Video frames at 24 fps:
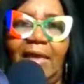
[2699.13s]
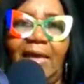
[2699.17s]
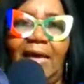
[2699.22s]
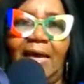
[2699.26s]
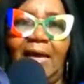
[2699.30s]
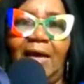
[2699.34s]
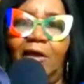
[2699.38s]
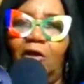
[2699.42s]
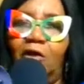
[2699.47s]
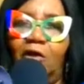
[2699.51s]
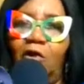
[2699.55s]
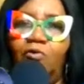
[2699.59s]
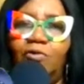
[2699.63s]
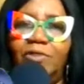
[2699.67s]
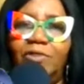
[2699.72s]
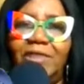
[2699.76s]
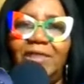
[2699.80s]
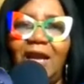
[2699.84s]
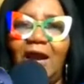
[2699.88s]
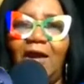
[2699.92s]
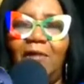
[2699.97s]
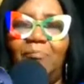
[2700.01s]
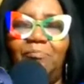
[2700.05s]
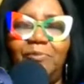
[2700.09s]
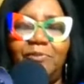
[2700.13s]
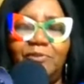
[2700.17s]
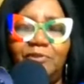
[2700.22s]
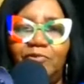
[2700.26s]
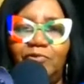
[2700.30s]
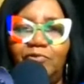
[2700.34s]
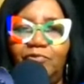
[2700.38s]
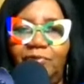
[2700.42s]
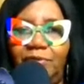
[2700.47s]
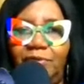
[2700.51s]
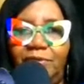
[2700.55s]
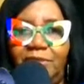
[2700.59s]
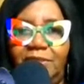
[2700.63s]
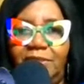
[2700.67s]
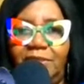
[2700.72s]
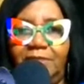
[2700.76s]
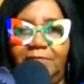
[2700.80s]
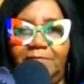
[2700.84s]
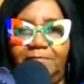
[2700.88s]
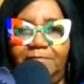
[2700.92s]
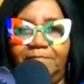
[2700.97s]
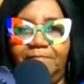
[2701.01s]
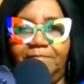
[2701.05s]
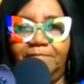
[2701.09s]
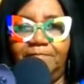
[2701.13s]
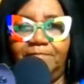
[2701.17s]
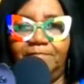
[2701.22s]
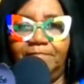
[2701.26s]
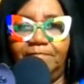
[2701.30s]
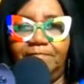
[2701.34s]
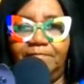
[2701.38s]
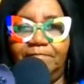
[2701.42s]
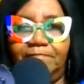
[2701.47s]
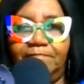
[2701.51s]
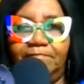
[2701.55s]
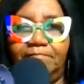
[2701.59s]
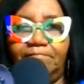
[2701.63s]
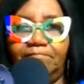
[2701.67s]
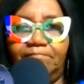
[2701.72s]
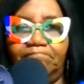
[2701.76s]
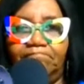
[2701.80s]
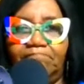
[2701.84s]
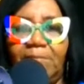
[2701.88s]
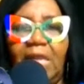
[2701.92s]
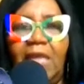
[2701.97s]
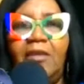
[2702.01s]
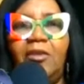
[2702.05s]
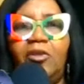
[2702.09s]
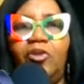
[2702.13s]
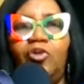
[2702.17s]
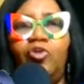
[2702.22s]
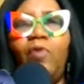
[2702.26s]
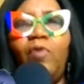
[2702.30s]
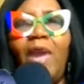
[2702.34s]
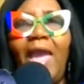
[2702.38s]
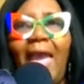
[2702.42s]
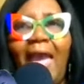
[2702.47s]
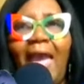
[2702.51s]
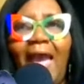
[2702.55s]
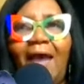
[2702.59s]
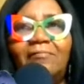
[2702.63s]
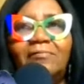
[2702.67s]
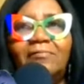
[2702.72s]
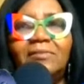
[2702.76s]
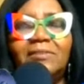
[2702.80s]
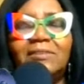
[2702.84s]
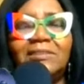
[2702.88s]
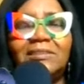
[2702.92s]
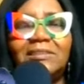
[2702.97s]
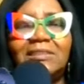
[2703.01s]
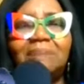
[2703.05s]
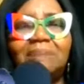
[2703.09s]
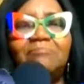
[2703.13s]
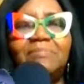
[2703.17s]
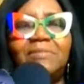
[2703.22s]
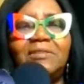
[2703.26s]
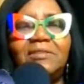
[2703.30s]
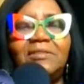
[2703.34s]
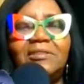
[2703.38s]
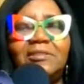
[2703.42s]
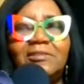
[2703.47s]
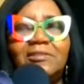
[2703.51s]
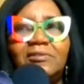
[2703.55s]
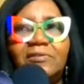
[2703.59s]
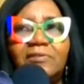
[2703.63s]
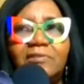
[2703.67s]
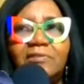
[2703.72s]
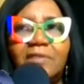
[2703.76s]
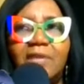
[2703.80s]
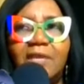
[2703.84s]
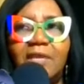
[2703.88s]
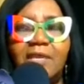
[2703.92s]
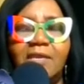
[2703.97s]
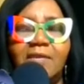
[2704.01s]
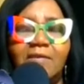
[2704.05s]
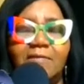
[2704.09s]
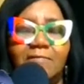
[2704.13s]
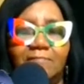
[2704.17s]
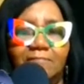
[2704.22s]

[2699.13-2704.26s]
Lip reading: a golden opportunity. You have something to say.